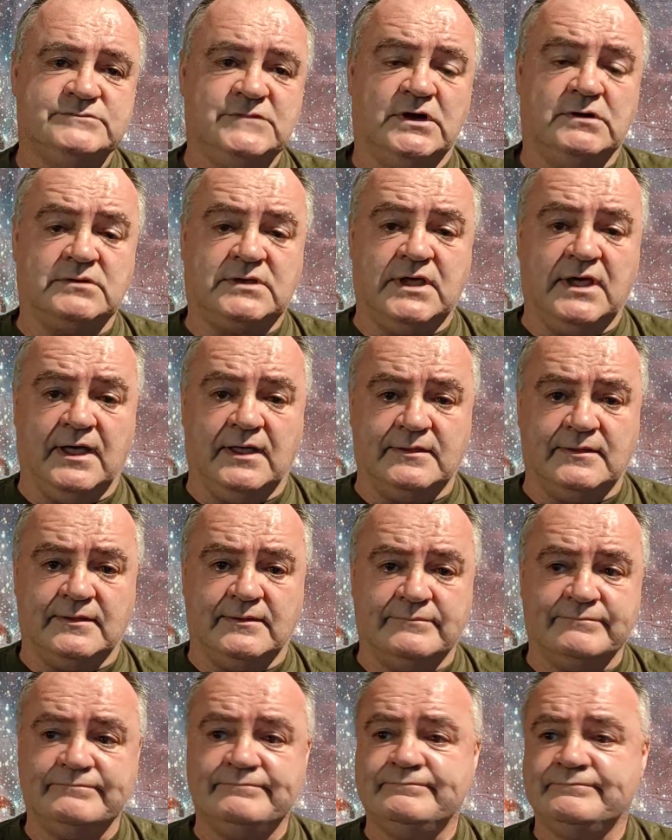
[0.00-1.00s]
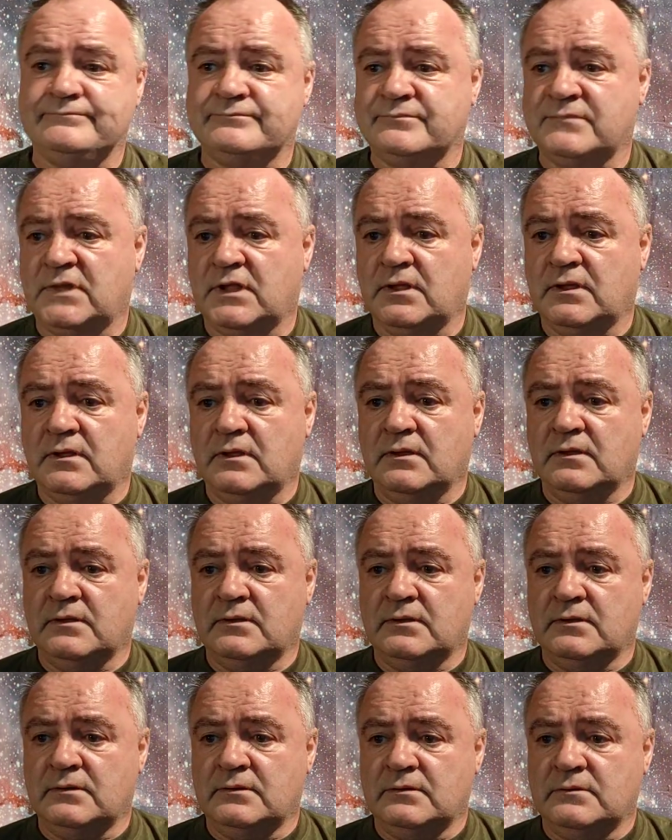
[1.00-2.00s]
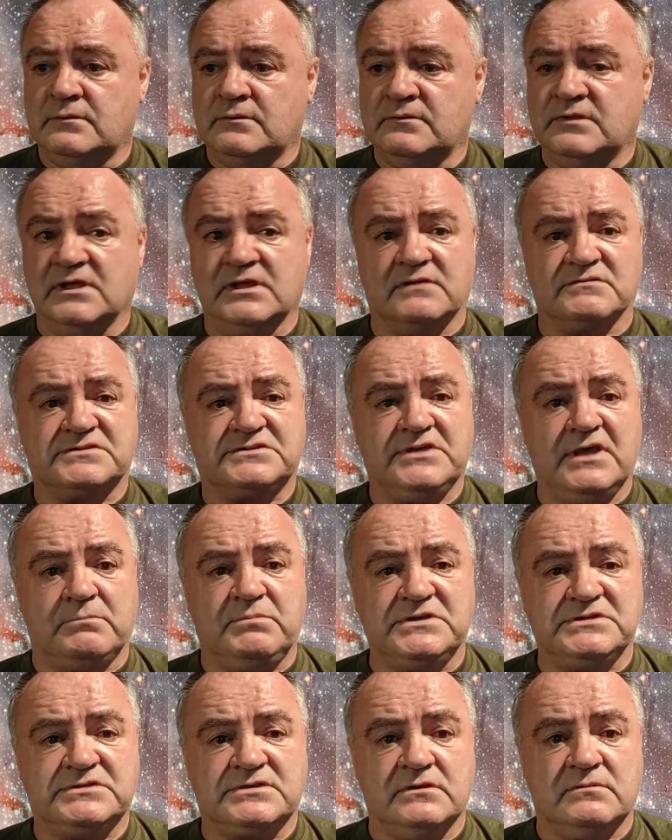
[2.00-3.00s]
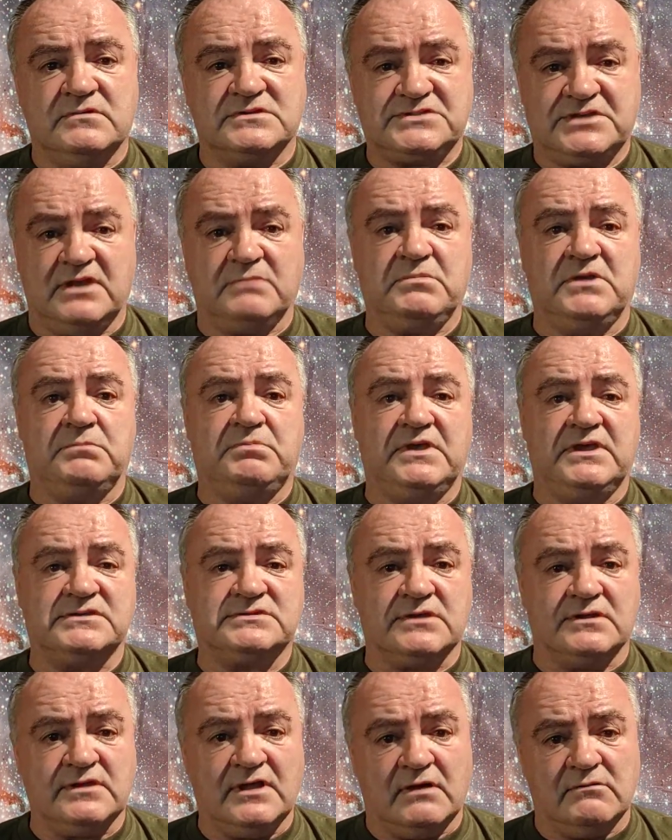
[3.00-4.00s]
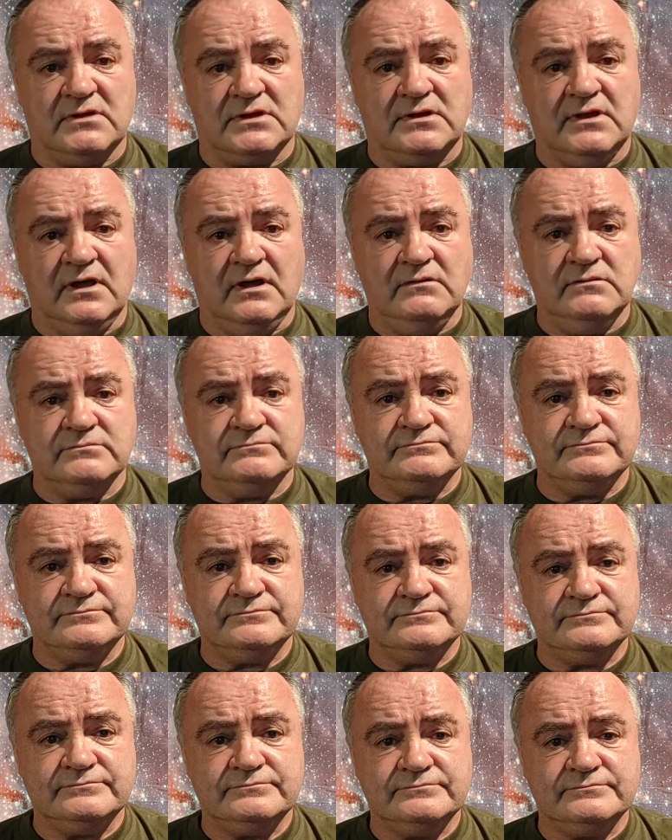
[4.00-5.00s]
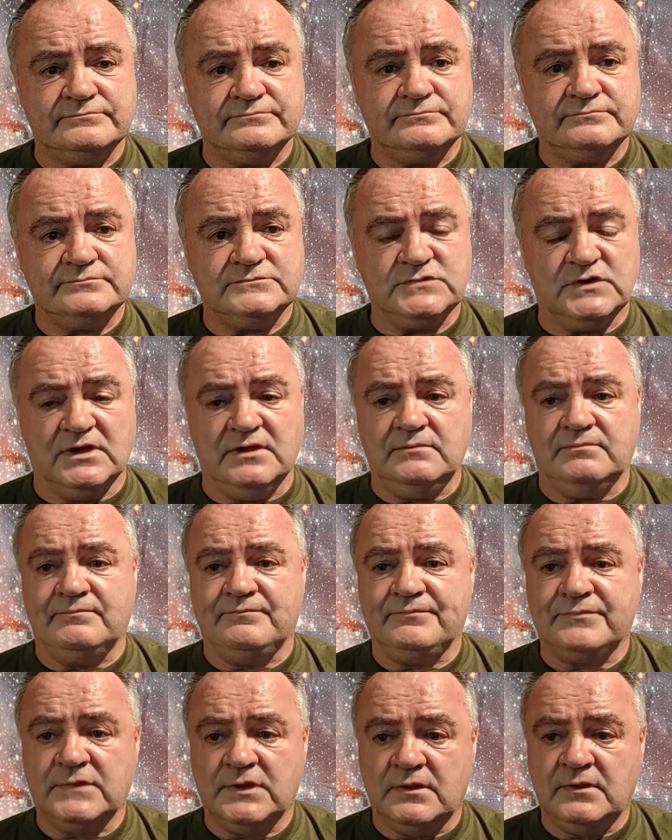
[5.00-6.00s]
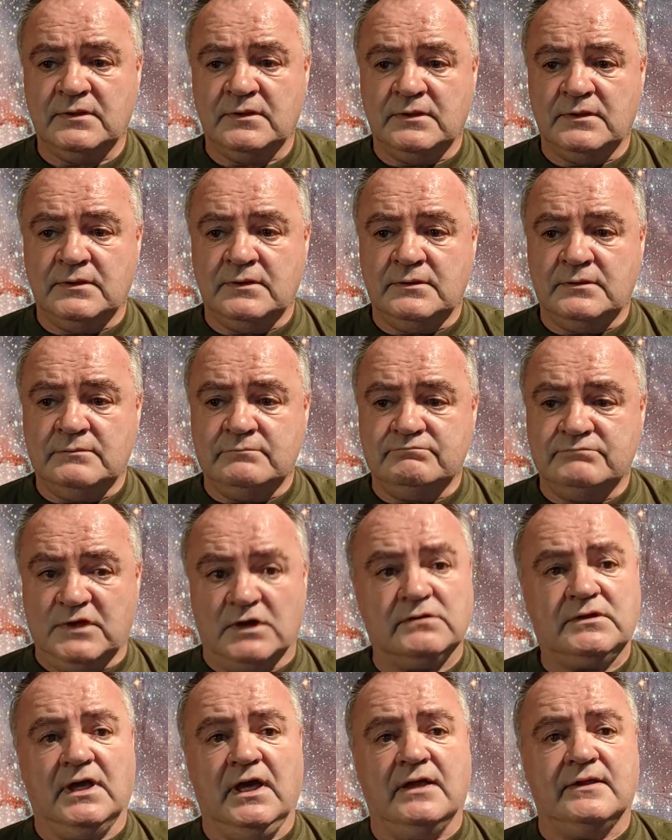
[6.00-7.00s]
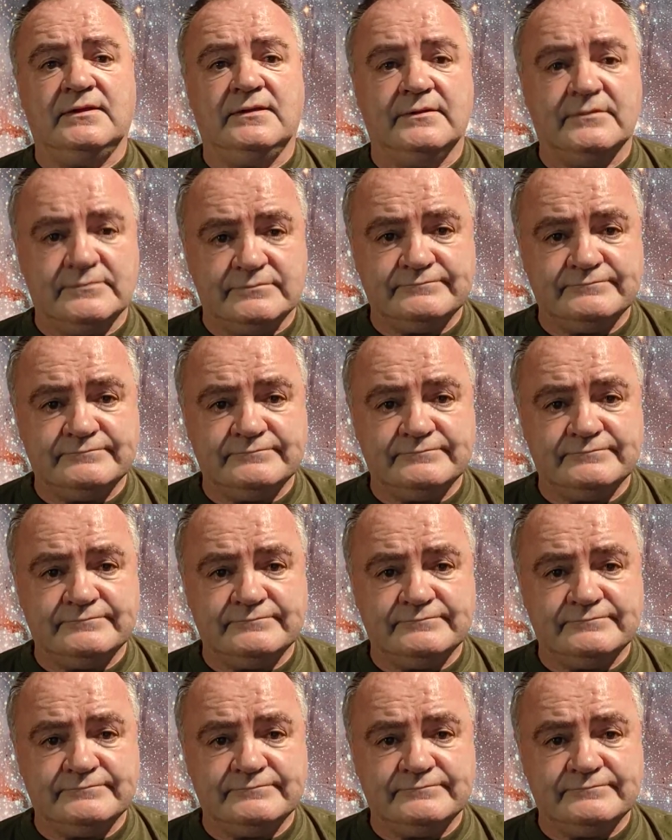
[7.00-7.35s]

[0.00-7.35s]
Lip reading: Okay. I think I've set me piece on that one now. Right? Okay.